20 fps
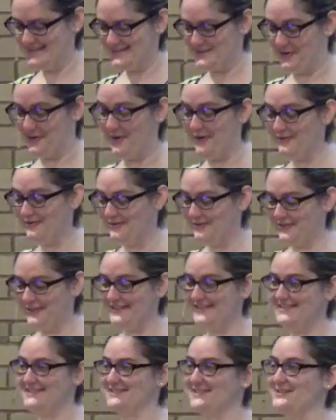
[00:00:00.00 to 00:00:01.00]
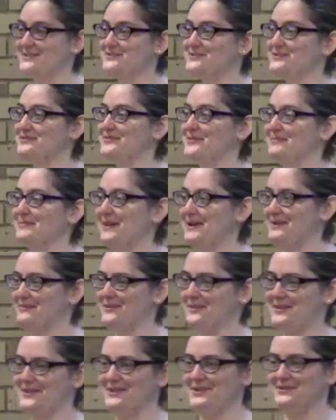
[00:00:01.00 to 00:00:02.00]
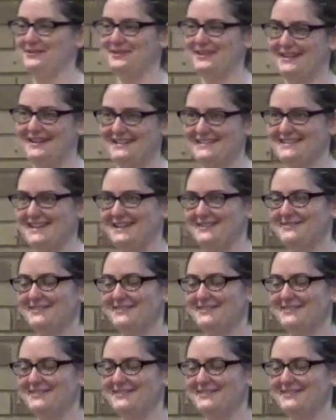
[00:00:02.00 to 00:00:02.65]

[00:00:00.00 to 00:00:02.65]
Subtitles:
So hopefully this goes over better with you than it's